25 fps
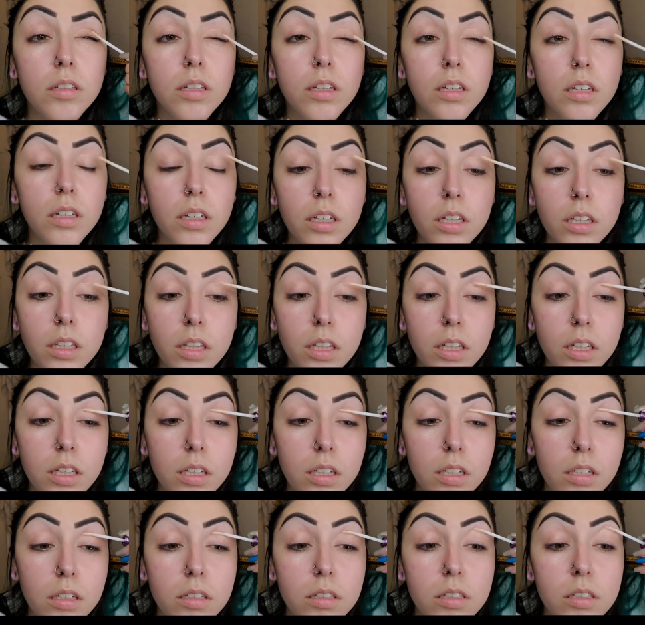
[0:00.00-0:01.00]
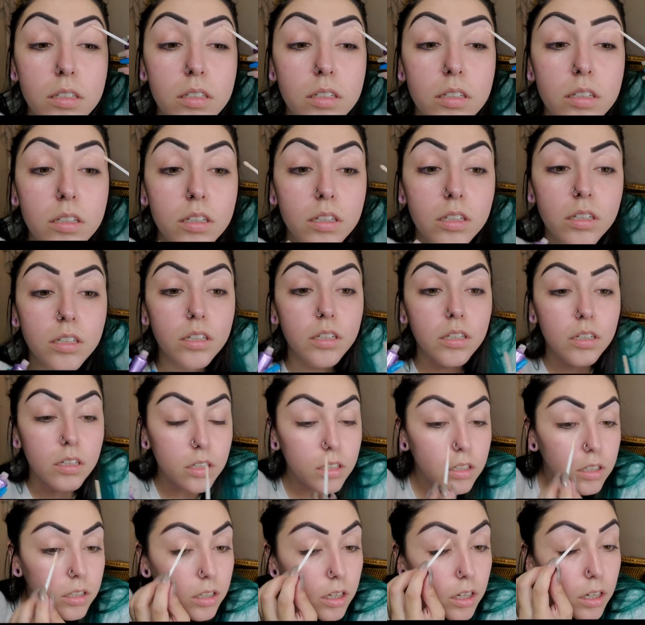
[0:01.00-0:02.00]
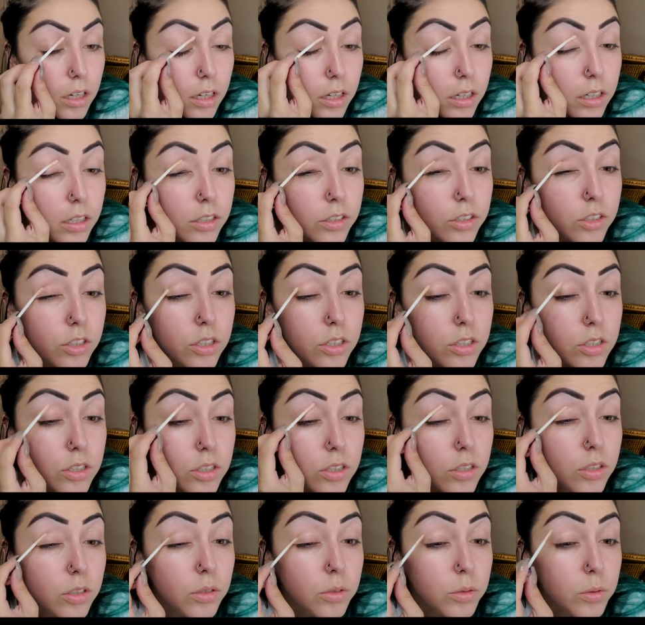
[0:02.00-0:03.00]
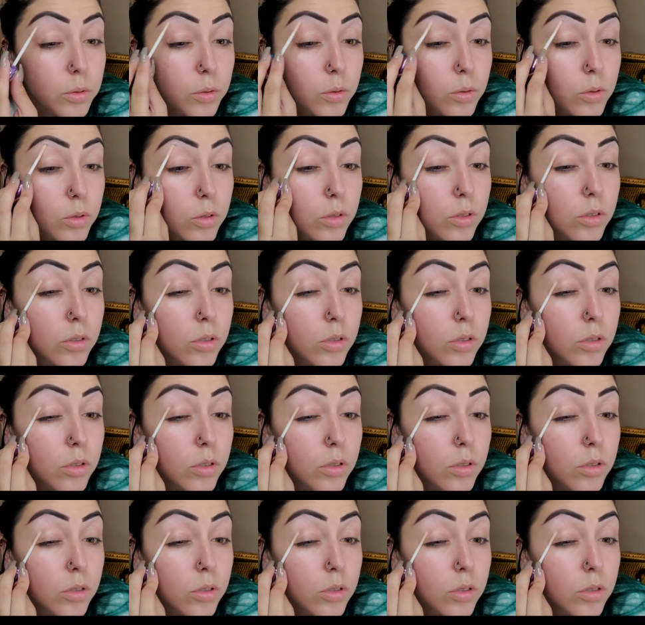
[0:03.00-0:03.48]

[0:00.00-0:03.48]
like this and I just use